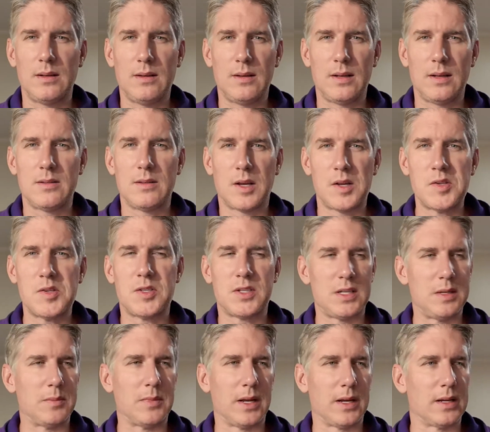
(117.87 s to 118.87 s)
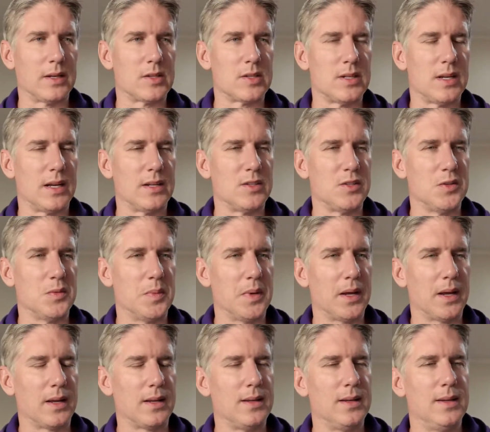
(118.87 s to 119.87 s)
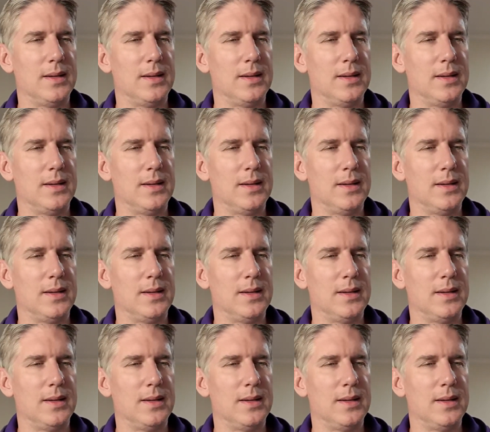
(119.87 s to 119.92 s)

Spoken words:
it does seem like it's not too bad.